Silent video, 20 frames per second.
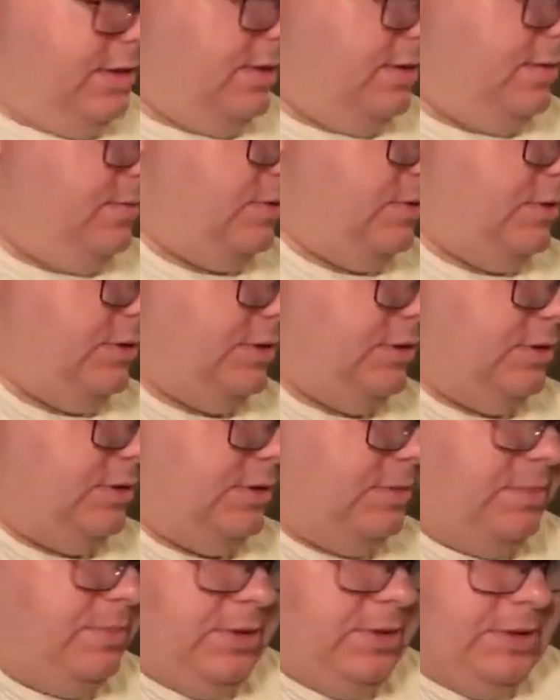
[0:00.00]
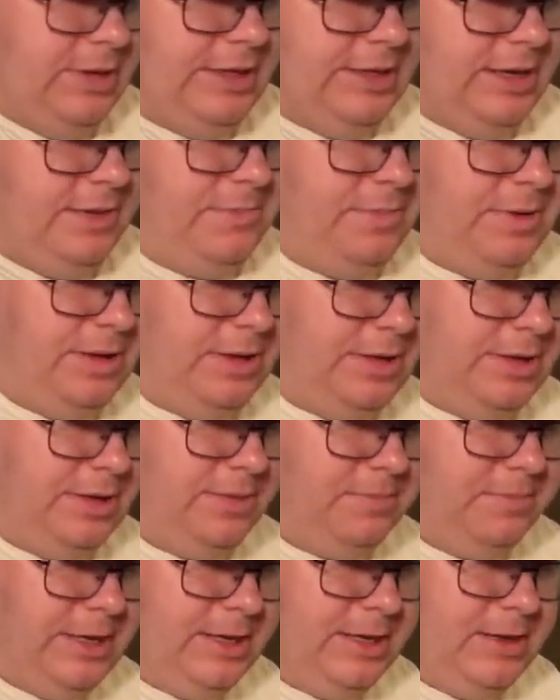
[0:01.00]
We're just sort of building up
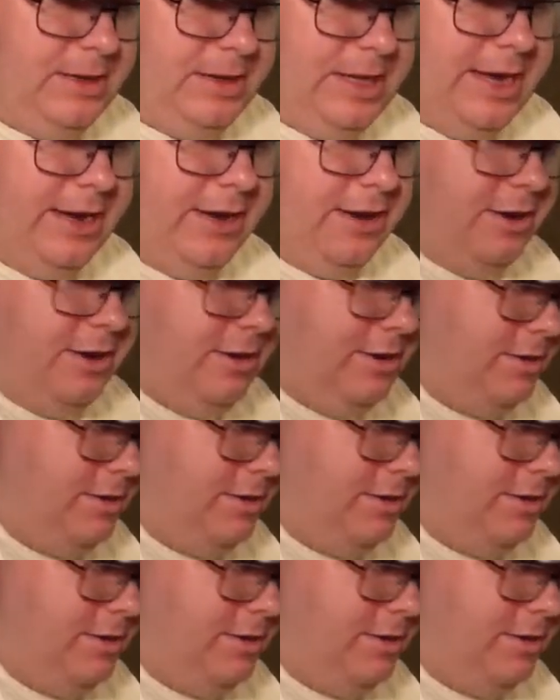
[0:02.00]
a big layer,